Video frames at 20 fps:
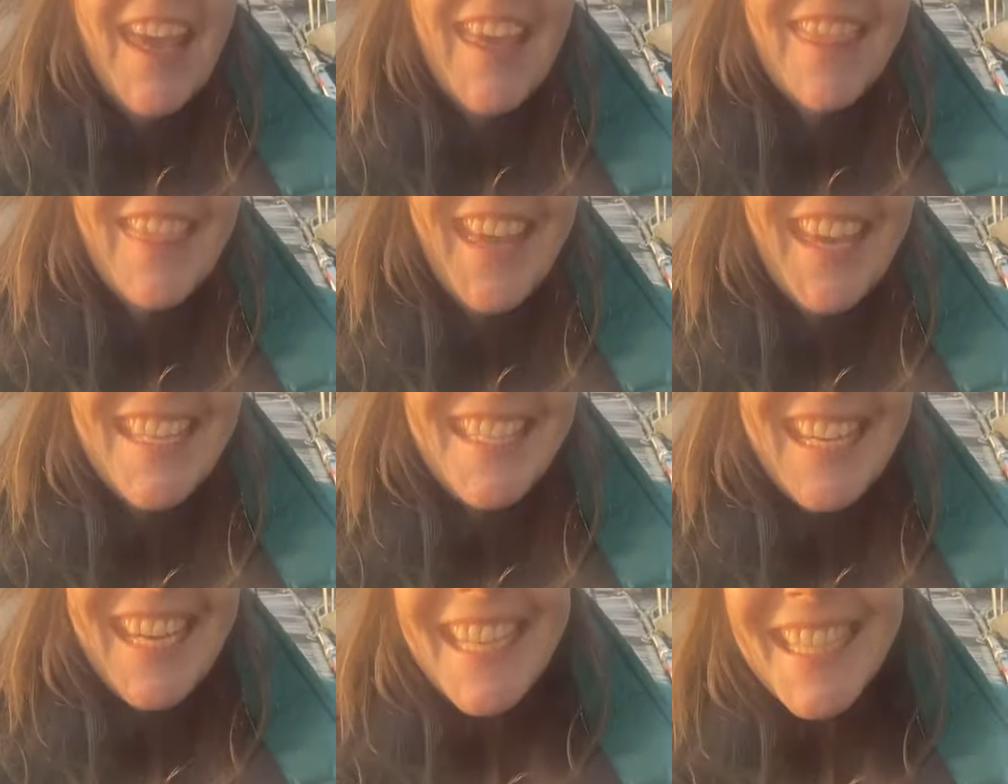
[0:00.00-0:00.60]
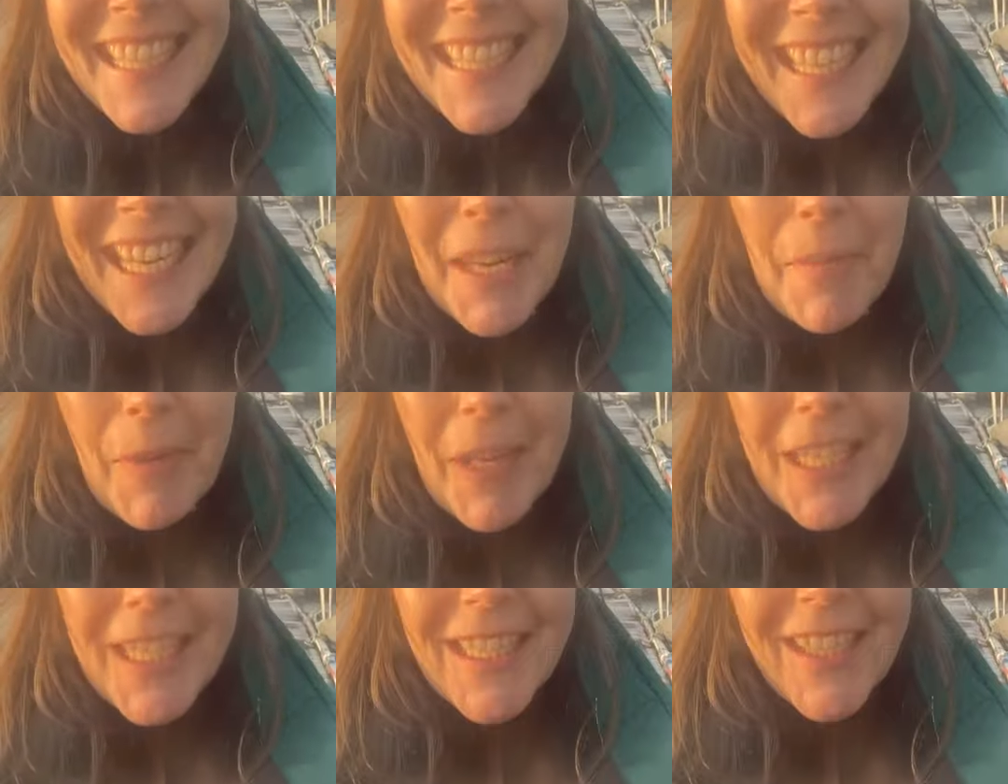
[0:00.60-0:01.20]
in their
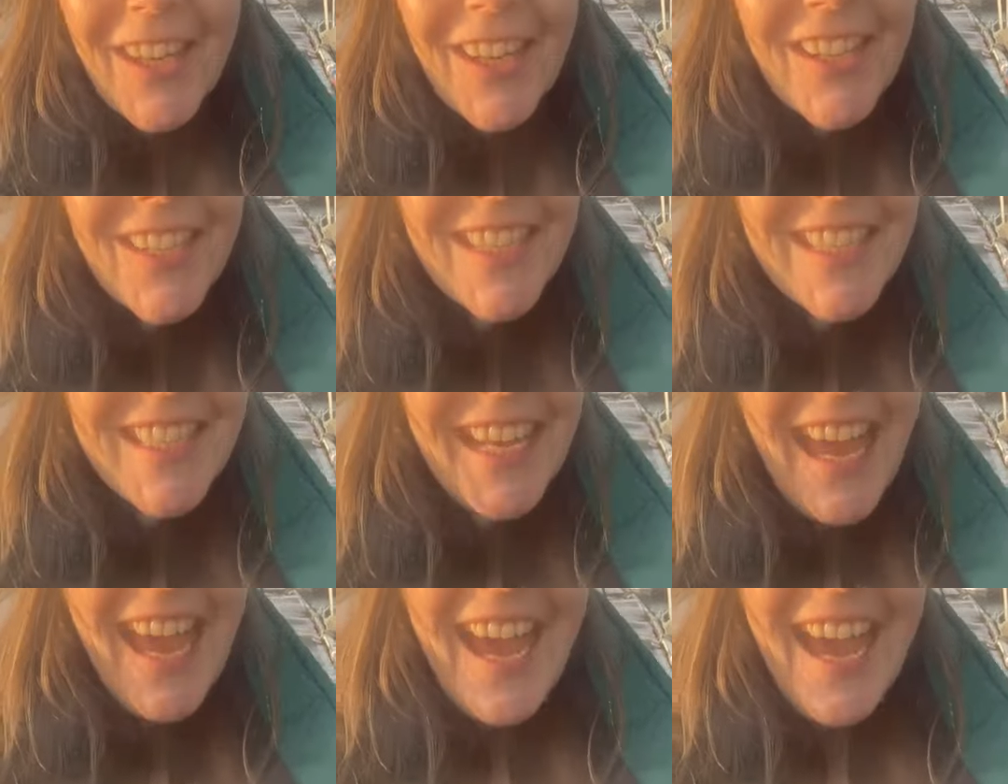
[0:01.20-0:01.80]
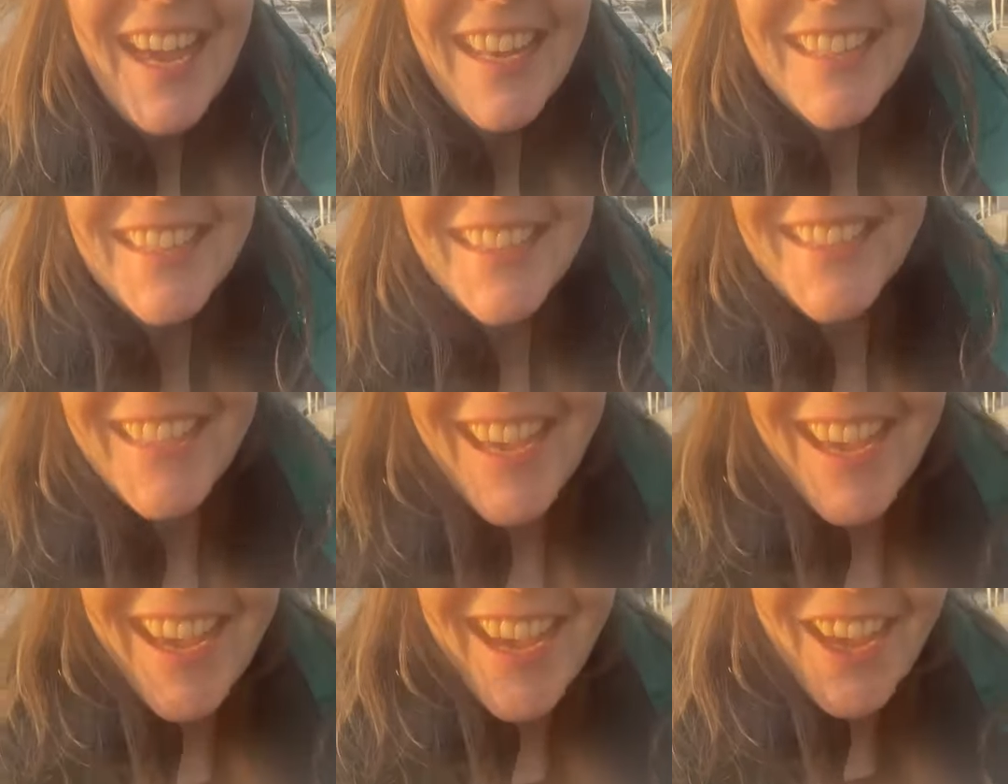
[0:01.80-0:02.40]
day-to-day business.
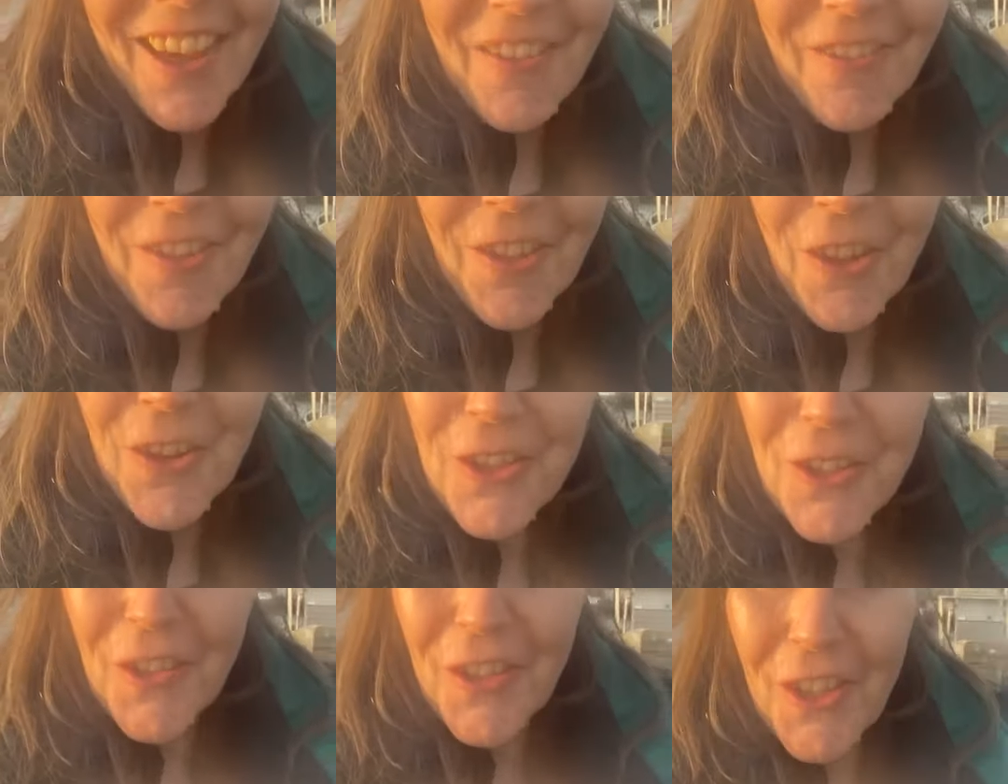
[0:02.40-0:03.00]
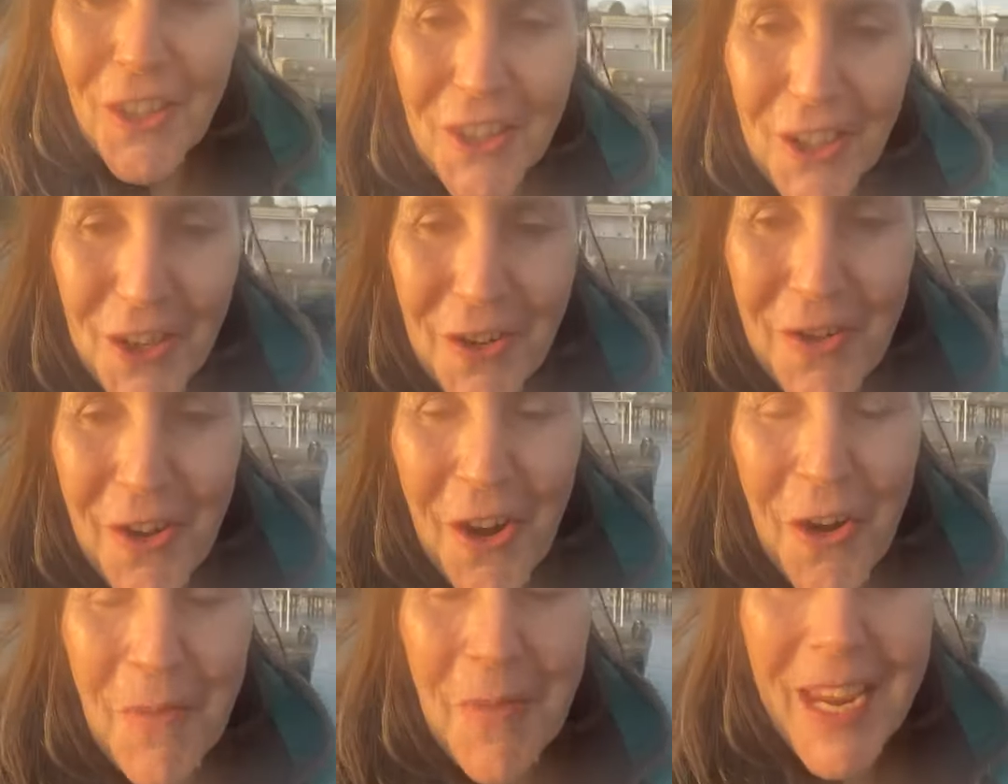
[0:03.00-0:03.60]
And for those of you that
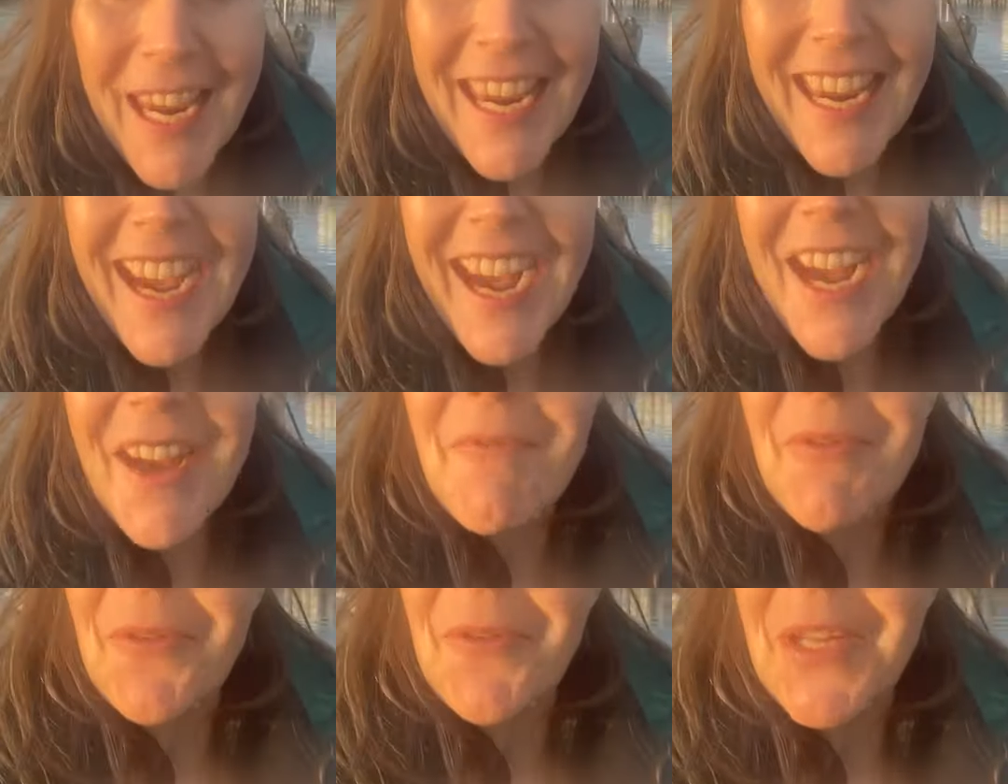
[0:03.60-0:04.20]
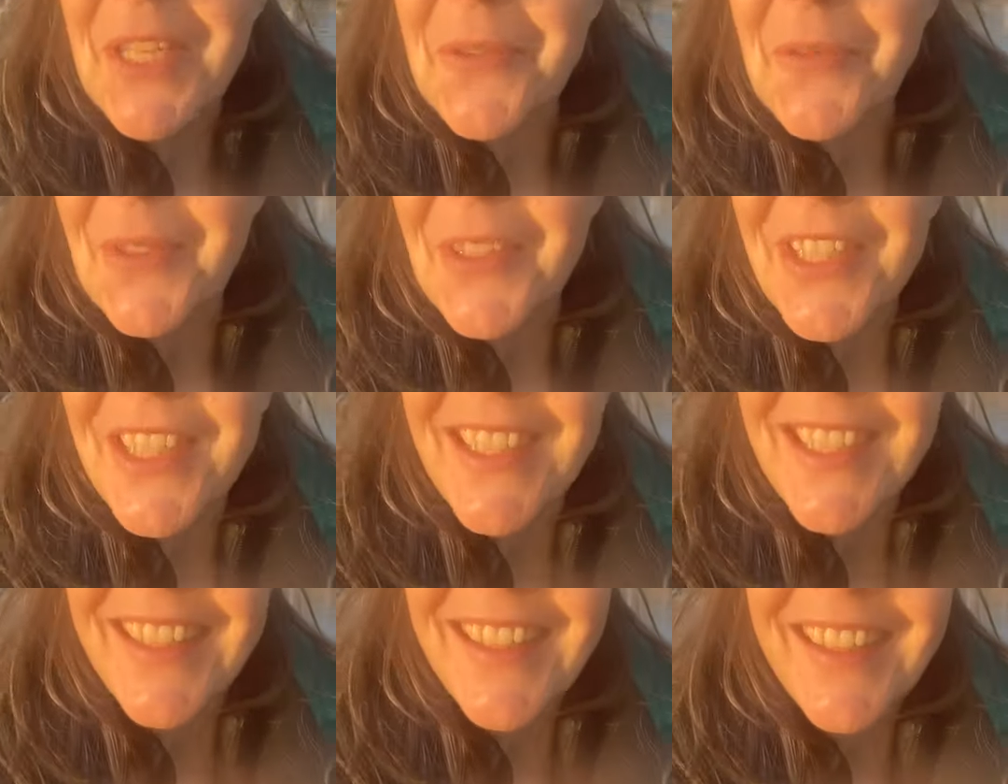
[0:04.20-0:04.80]
don't know me, I'm Louise
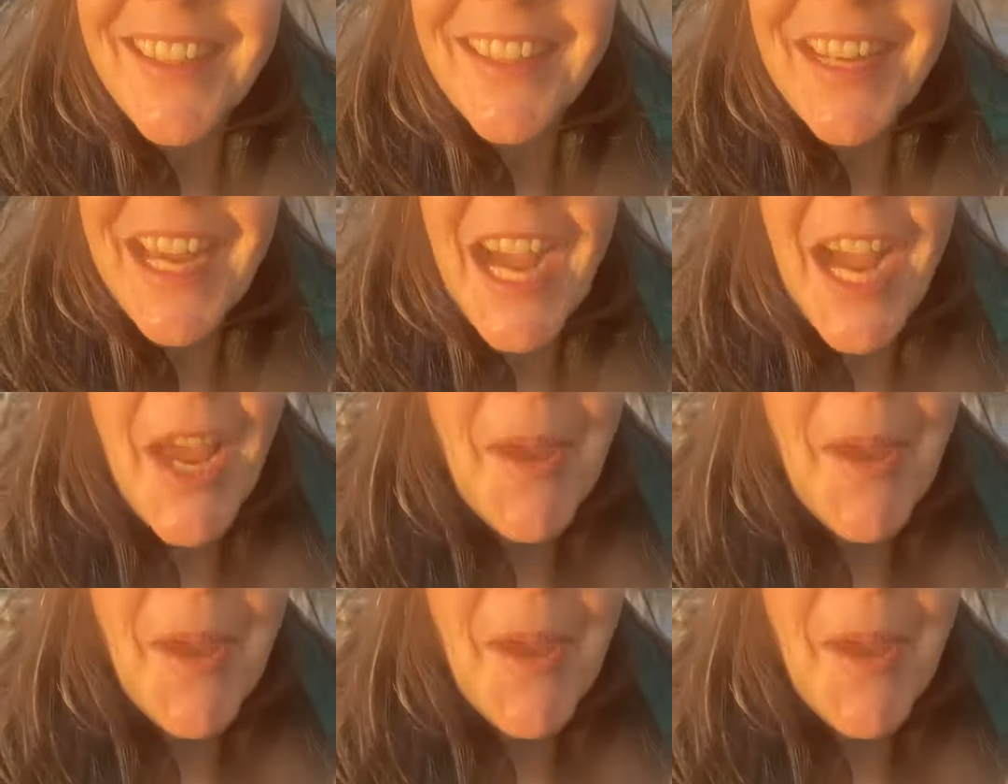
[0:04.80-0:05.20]
Wilson.